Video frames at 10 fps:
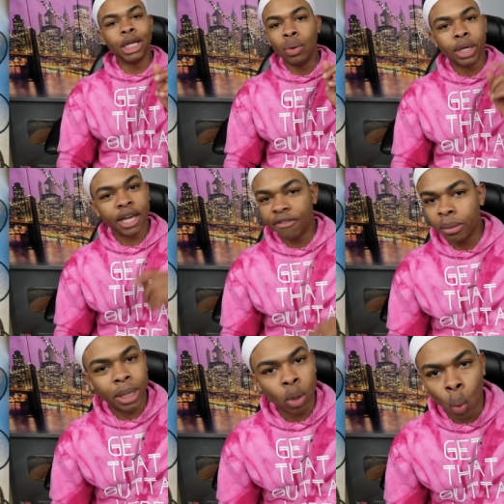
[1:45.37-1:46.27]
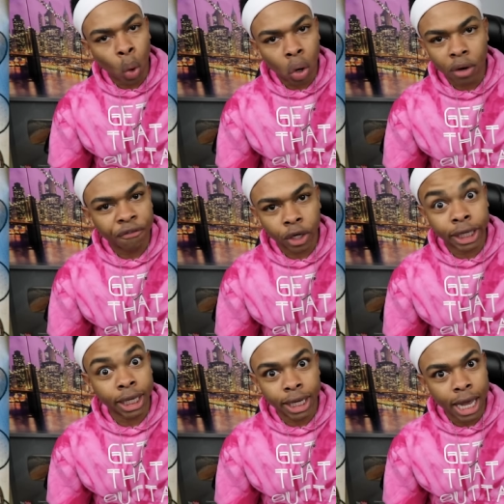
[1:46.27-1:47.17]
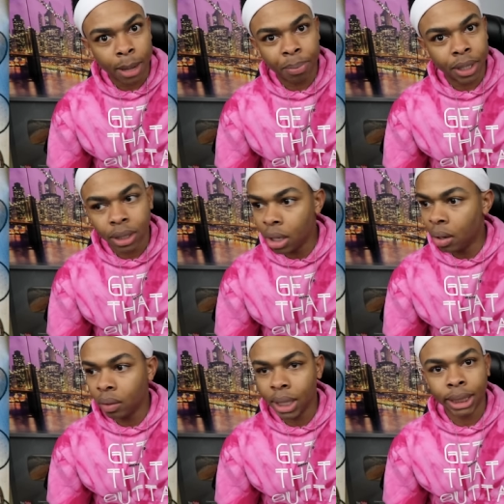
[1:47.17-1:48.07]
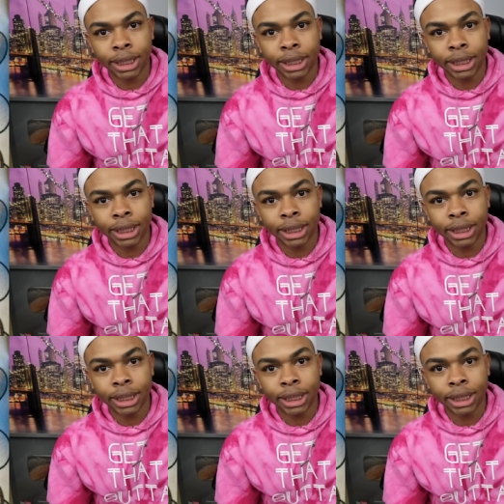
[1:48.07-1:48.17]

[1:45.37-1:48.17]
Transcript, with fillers: don't give him an award for kidnapping. No, not